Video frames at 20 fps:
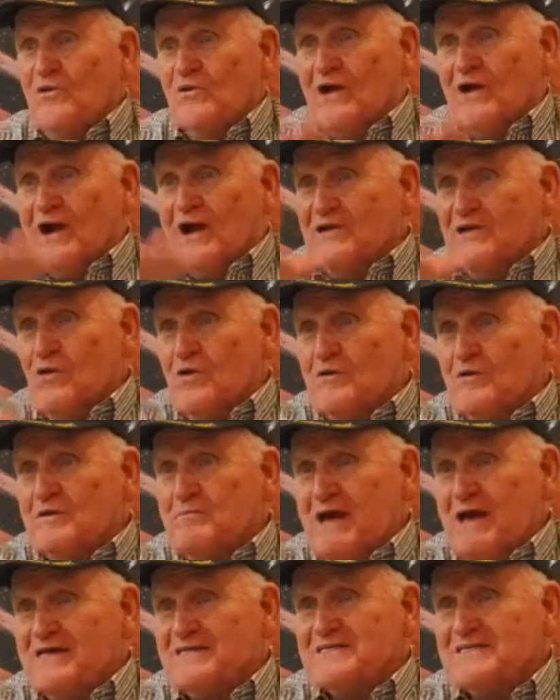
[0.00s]
or I'd go up to
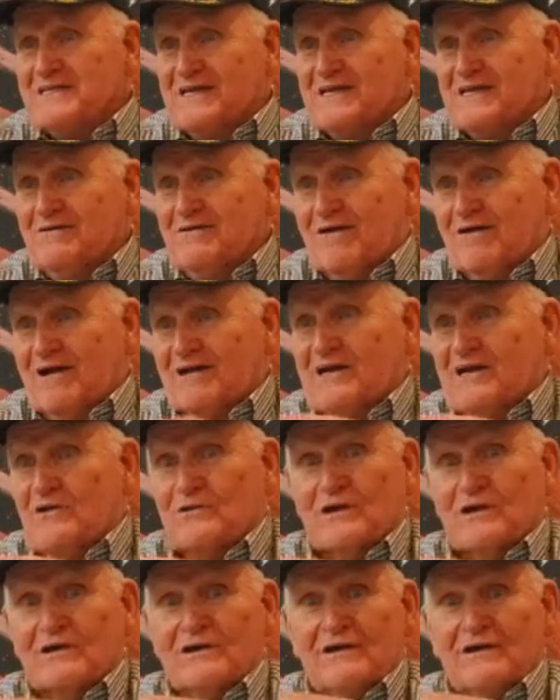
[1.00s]
Pasadena, or I'd go
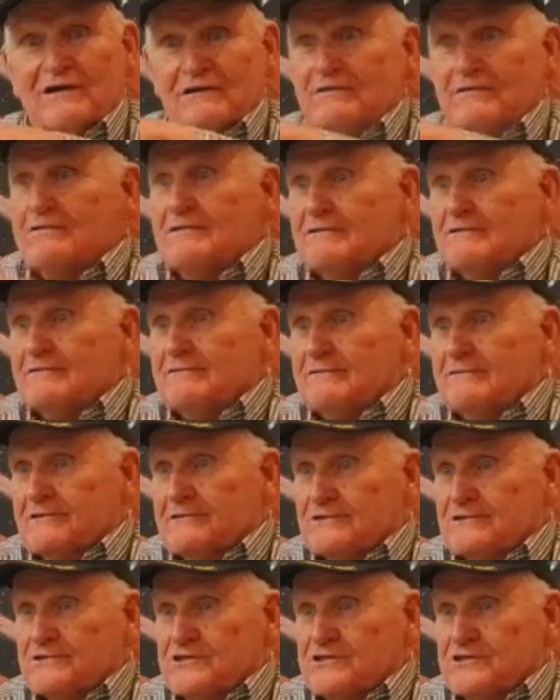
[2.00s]
to